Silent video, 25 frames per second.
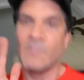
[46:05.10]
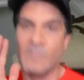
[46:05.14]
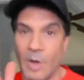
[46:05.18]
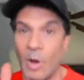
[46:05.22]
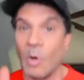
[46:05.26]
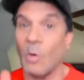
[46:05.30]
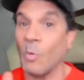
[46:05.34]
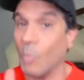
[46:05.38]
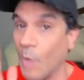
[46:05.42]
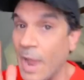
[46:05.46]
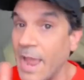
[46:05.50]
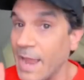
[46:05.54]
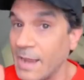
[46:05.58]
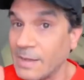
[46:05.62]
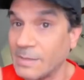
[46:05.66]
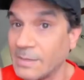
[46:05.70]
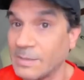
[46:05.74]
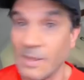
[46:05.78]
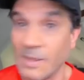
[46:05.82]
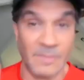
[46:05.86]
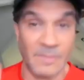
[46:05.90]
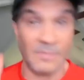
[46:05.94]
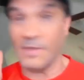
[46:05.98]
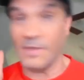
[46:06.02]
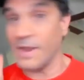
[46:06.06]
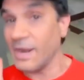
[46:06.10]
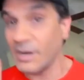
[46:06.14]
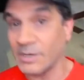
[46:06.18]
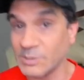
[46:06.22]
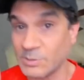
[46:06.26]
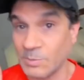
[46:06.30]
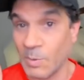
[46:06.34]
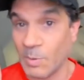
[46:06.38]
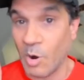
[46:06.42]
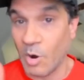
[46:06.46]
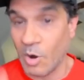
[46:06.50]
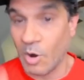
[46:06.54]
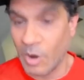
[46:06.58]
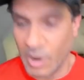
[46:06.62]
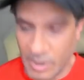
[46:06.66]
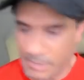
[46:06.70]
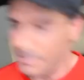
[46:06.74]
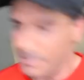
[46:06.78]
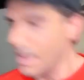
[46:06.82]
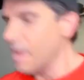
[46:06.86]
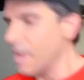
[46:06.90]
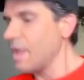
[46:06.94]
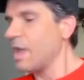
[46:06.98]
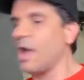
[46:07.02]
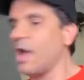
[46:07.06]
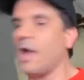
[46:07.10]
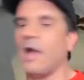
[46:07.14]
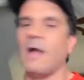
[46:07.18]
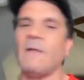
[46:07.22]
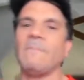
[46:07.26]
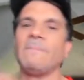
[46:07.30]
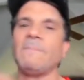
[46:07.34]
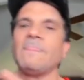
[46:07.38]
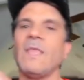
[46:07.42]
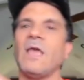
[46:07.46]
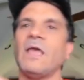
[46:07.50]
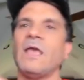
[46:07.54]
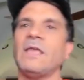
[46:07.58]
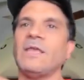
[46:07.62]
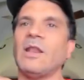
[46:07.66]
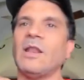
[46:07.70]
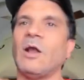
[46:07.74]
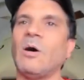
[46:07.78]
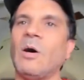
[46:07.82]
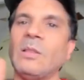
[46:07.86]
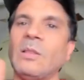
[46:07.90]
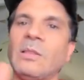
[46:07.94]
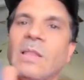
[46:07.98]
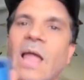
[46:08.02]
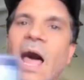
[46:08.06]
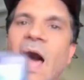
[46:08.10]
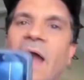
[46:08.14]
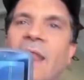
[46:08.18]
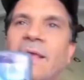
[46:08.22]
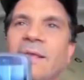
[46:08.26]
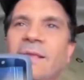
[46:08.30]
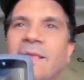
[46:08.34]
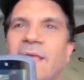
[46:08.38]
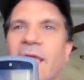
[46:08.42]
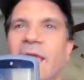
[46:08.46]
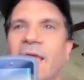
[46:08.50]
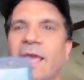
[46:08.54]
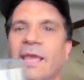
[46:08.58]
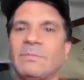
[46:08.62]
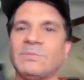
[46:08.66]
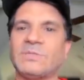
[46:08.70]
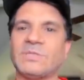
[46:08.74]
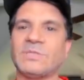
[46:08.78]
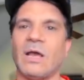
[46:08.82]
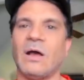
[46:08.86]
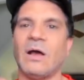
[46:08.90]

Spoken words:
But wait, there's more. A lot of games,